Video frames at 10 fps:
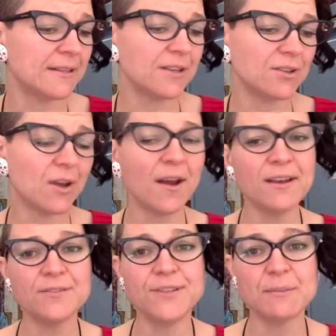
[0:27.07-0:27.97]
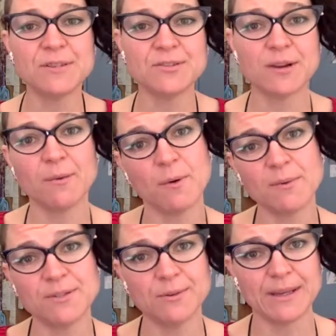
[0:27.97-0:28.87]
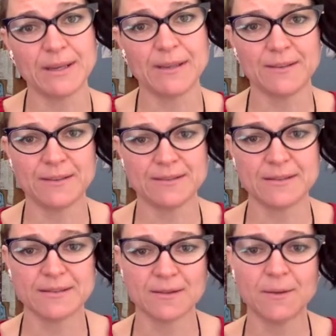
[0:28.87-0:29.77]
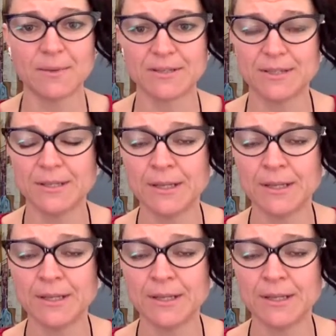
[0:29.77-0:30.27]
that kind of demonstrate what we're doing in this assignment.